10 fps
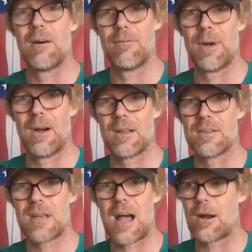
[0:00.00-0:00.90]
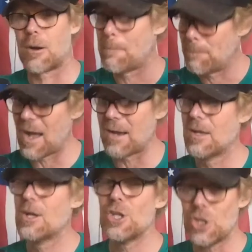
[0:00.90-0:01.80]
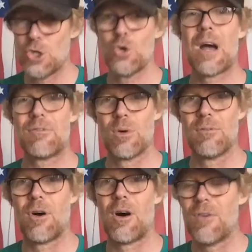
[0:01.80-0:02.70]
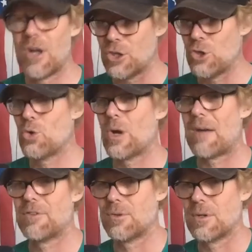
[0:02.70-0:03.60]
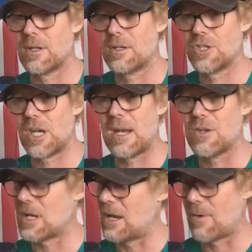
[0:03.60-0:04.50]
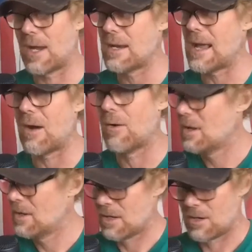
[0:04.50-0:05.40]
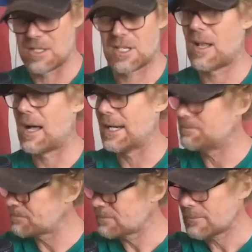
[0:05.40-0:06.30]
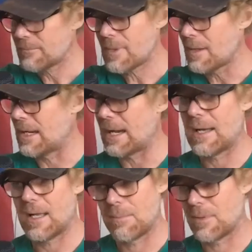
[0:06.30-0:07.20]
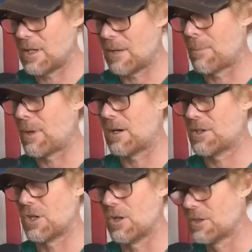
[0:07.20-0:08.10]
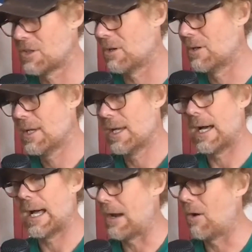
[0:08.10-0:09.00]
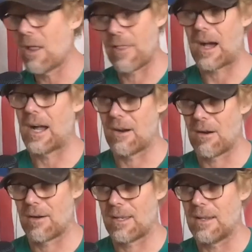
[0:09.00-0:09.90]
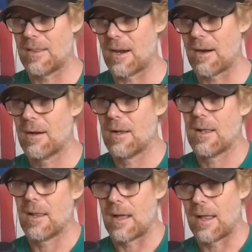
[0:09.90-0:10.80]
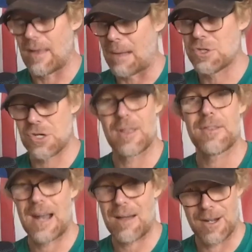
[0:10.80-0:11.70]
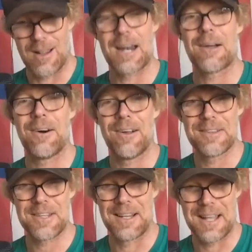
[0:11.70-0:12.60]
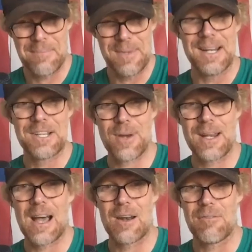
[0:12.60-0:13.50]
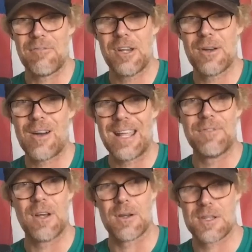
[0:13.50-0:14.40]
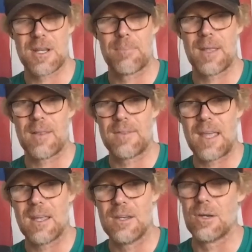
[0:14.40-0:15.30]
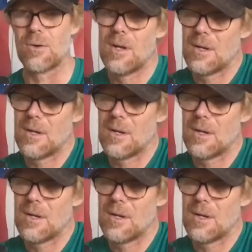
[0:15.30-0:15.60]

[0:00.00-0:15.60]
American soccer. But you do have to evolve. You do have to change. And right now, Chris Klein and Guillermo Barros-Schelotto and all of the hierarchy there, I'm sure that they're having a lot of calls and a lot of meetings right now to figure out if there is something that they can do.